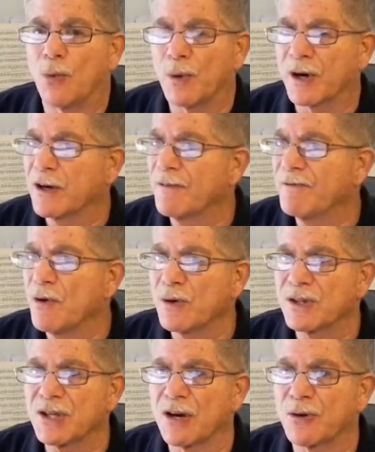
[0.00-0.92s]
We're going to
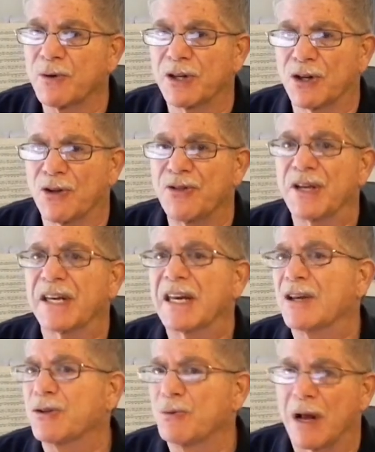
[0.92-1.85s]
focus on critical
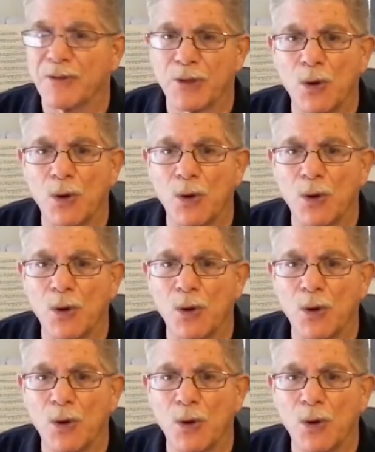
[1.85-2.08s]
thinking throughout the